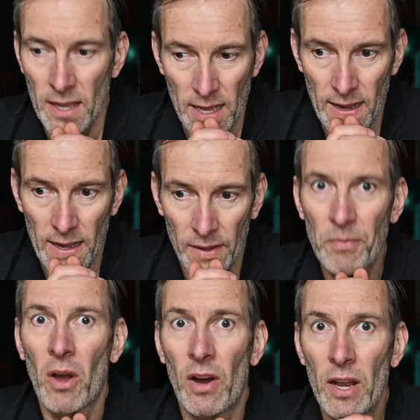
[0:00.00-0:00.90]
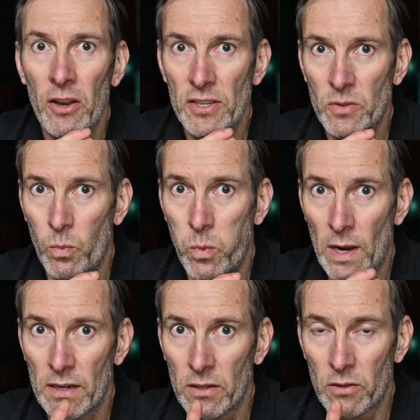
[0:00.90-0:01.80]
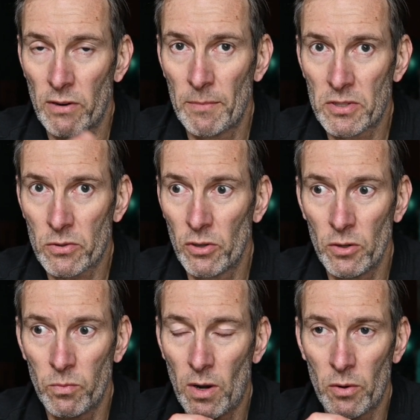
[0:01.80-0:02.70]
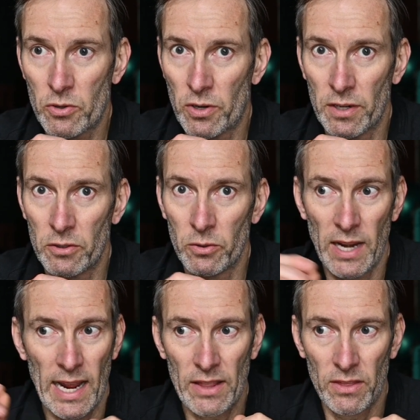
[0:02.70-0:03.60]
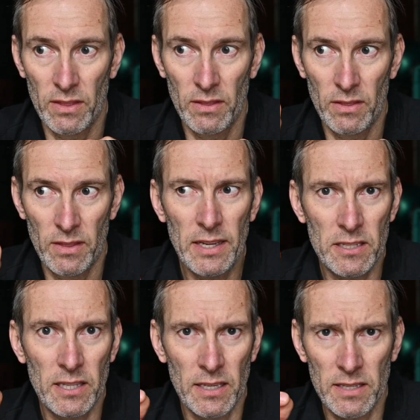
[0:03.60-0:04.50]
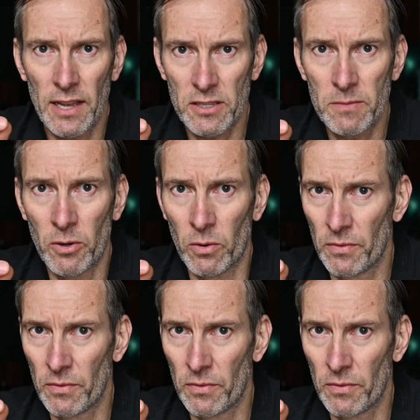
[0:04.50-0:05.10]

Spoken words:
I lost 1 grub screw while trying to do it, and these things are small.